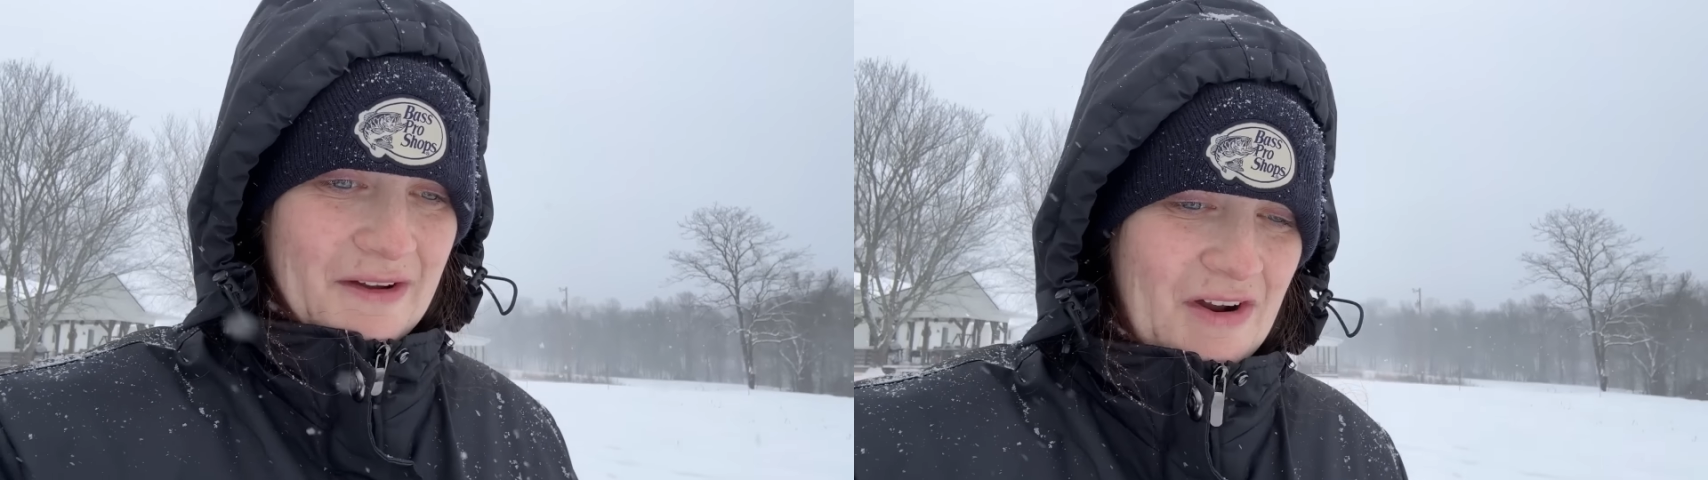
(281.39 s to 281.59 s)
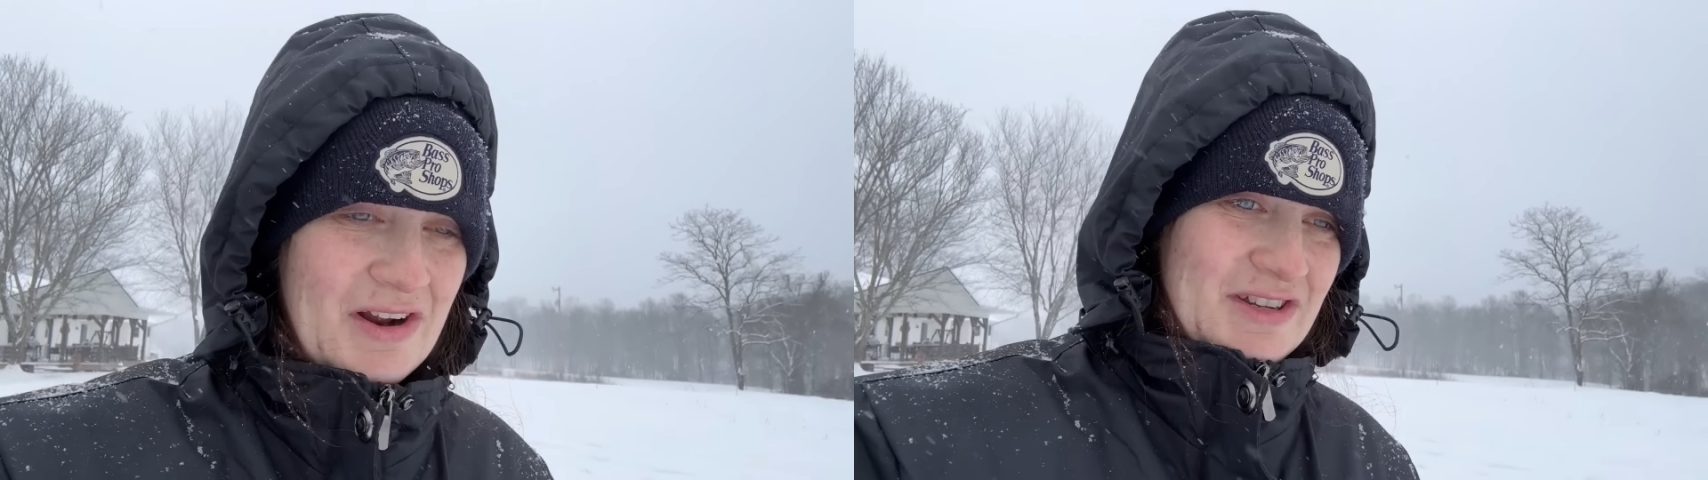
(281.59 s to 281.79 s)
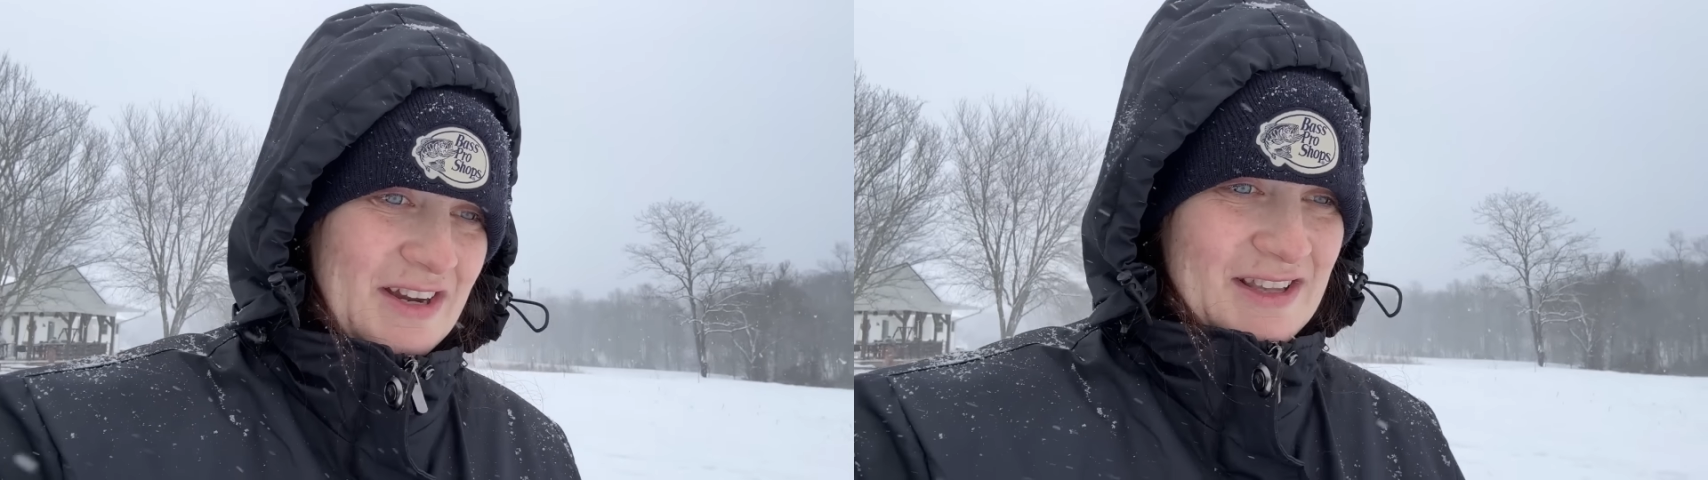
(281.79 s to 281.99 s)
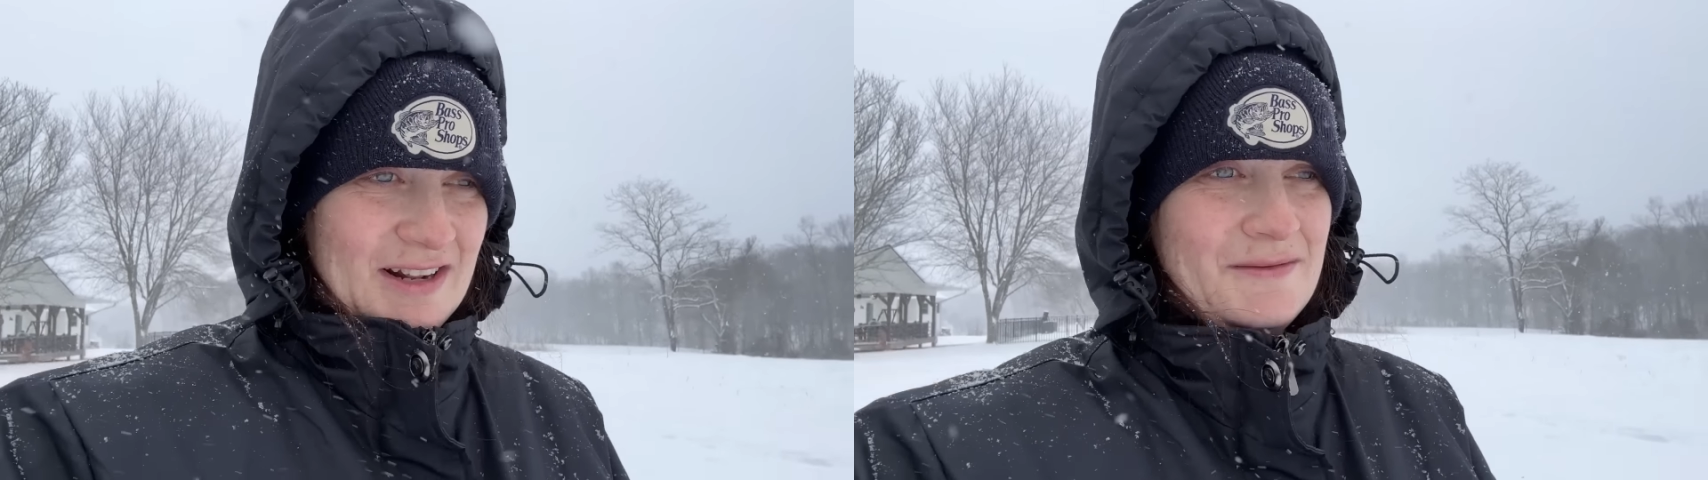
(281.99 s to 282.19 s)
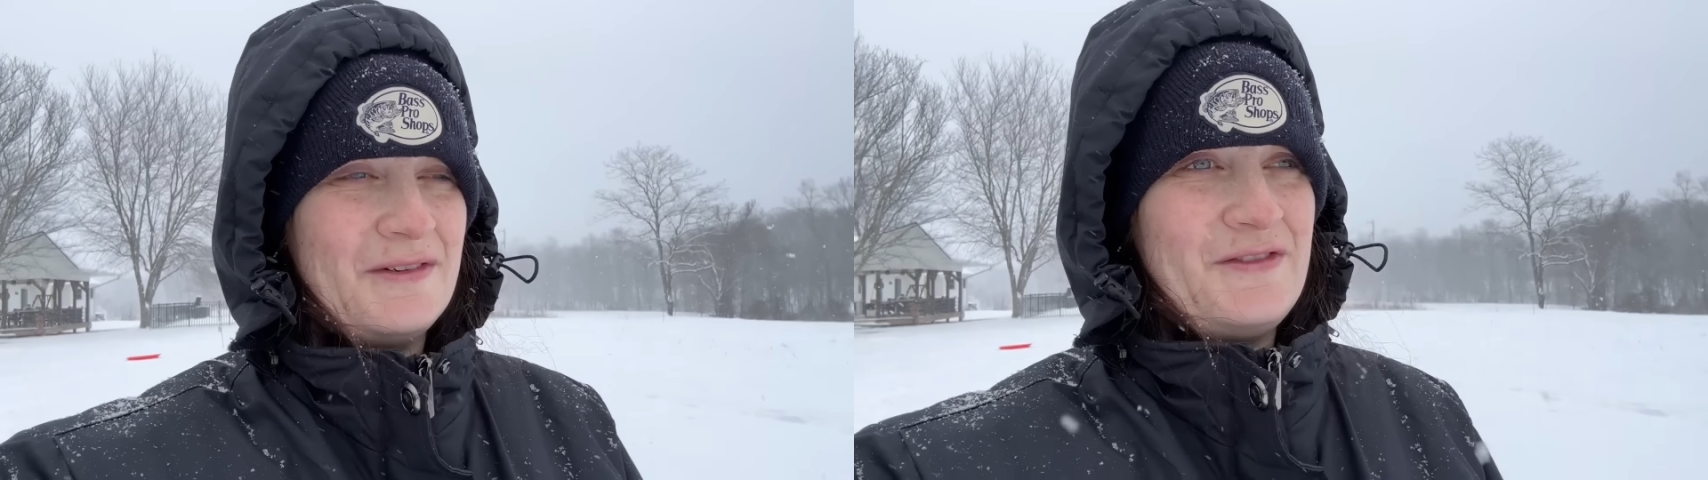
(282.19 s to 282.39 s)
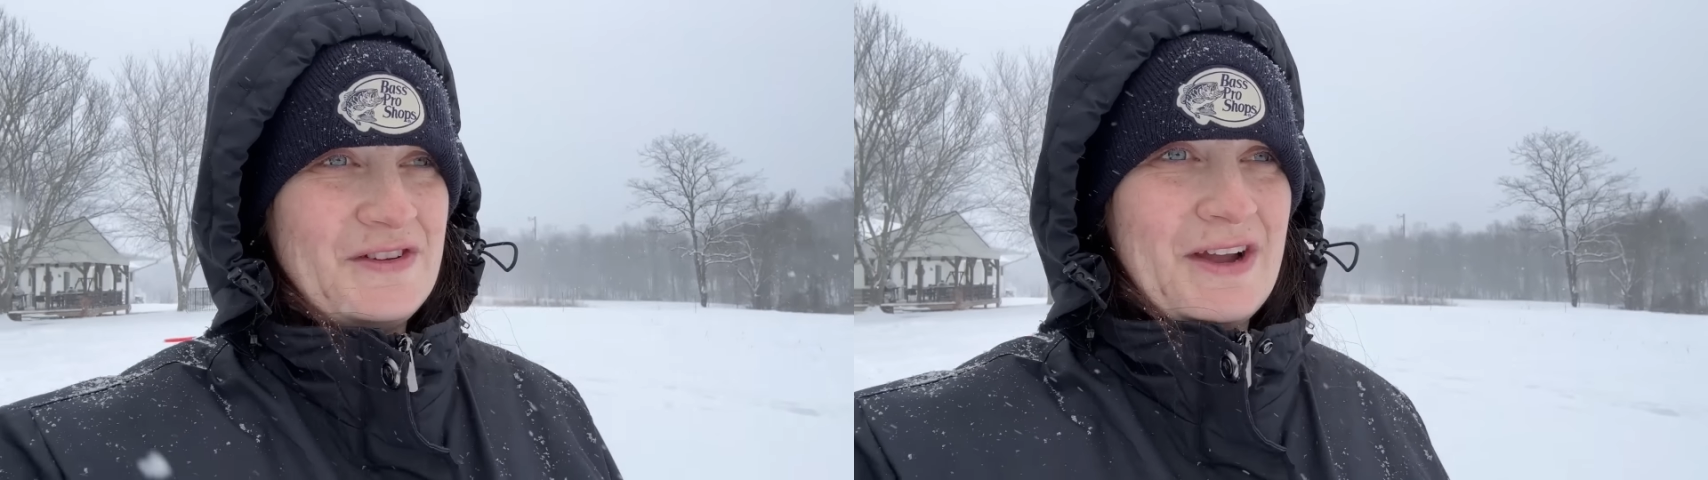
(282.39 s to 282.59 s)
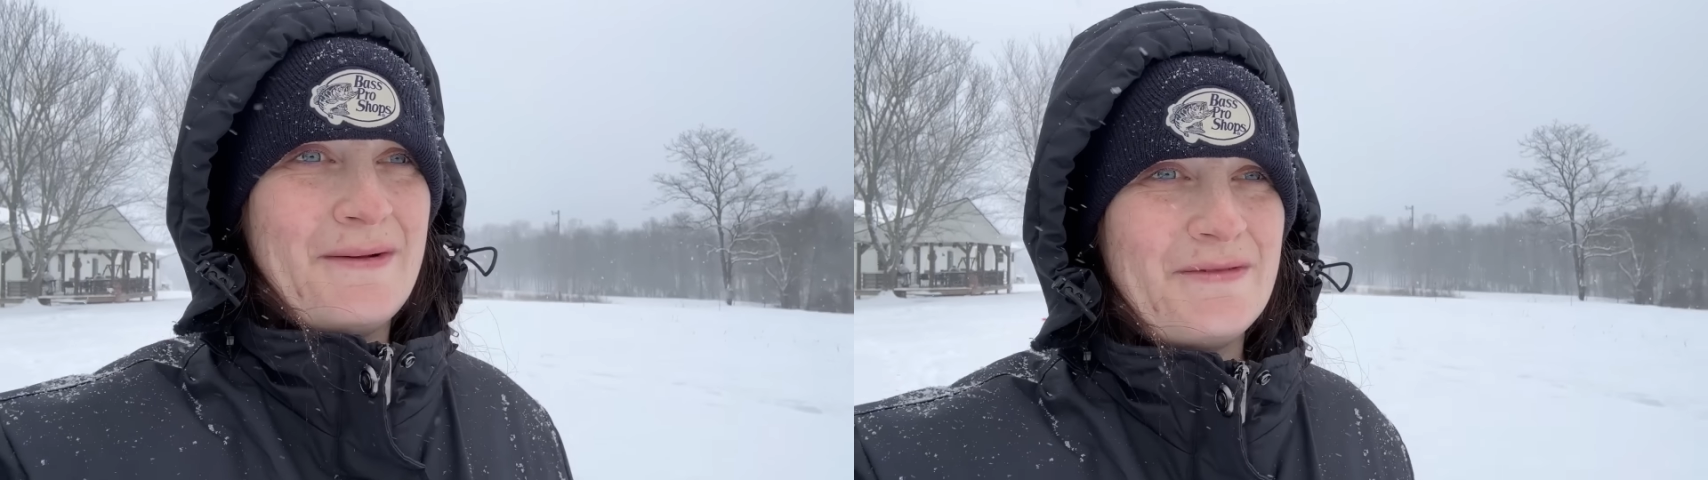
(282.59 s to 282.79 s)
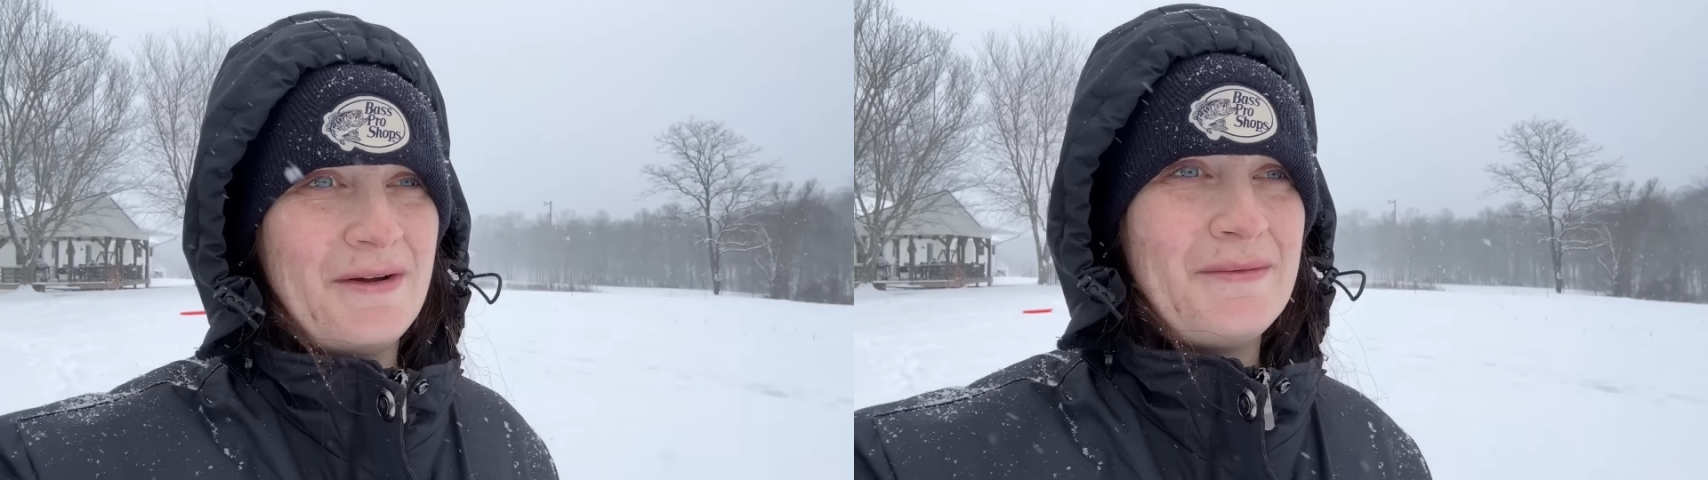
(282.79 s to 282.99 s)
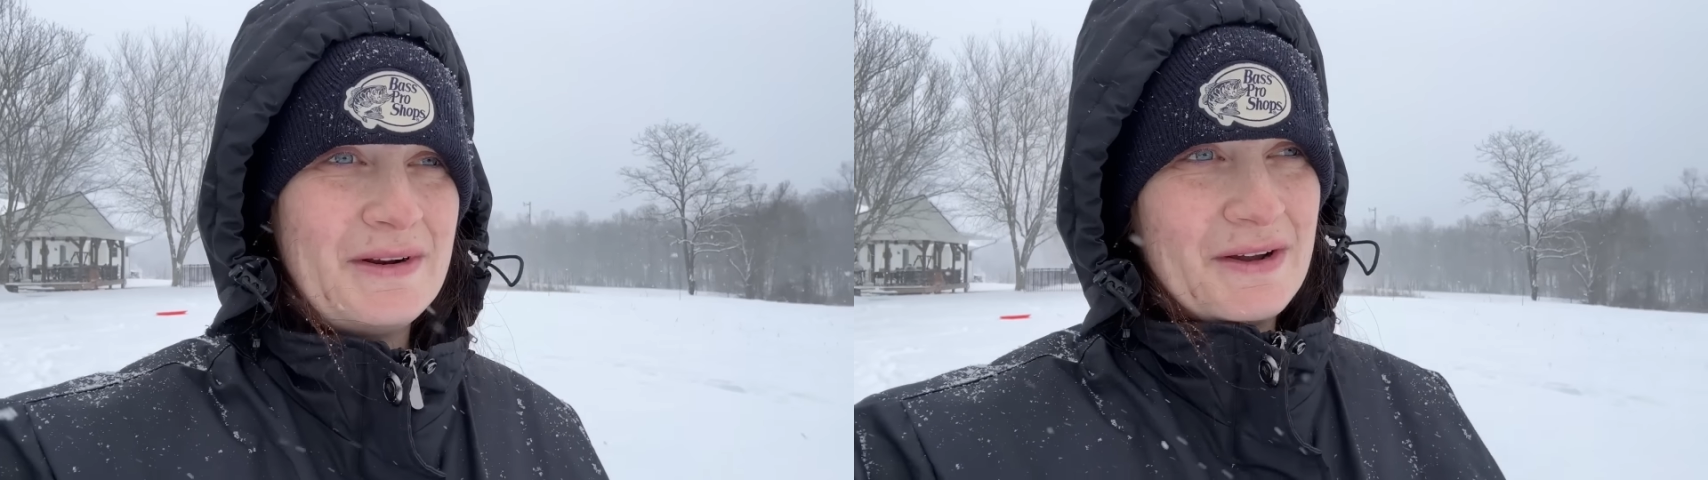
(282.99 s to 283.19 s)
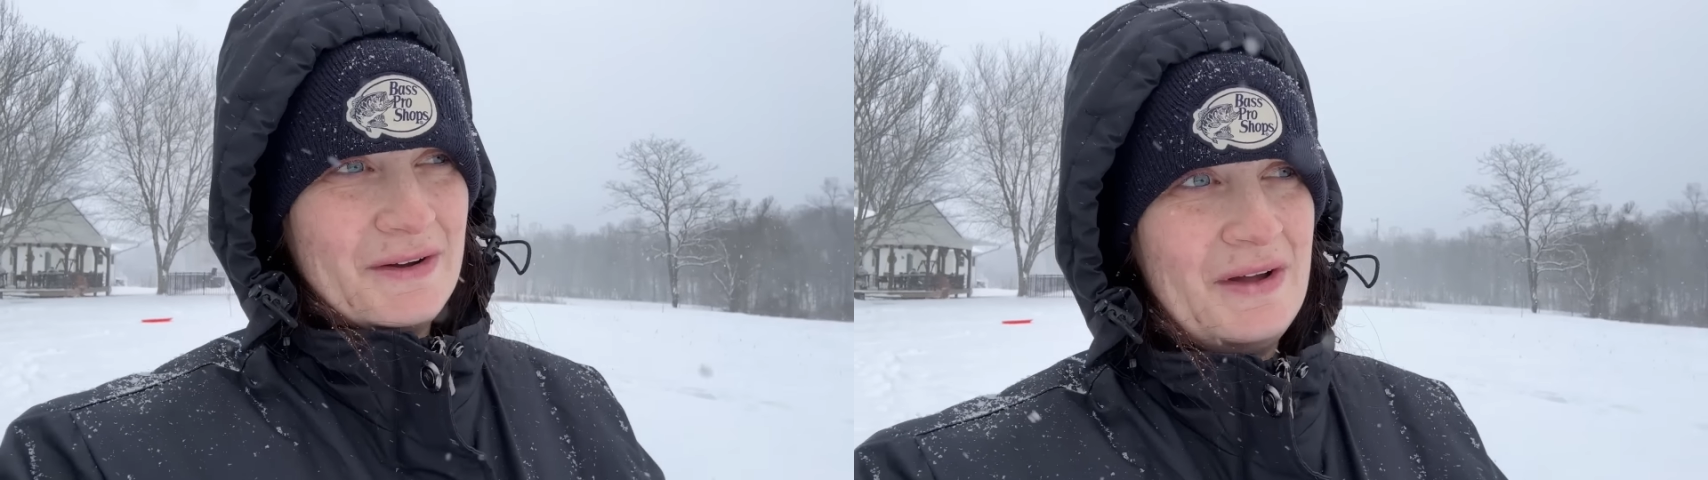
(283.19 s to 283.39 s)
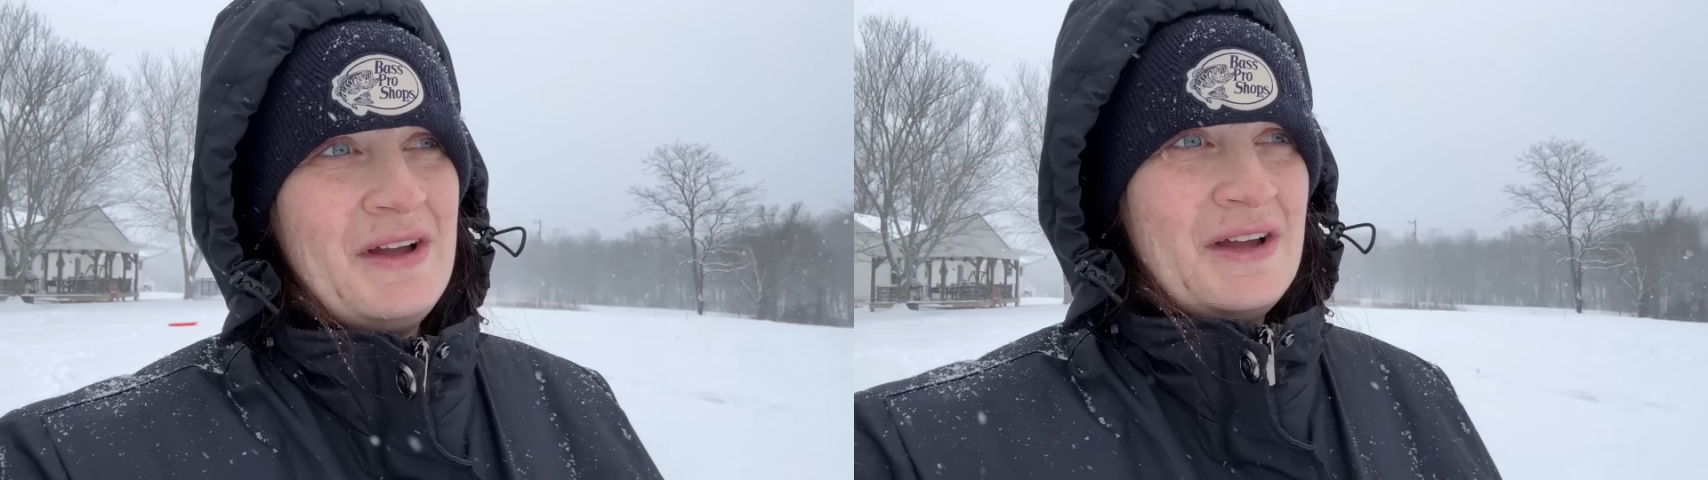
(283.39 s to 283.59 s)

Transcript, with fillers: already checked on them a few times, but I'm gonna go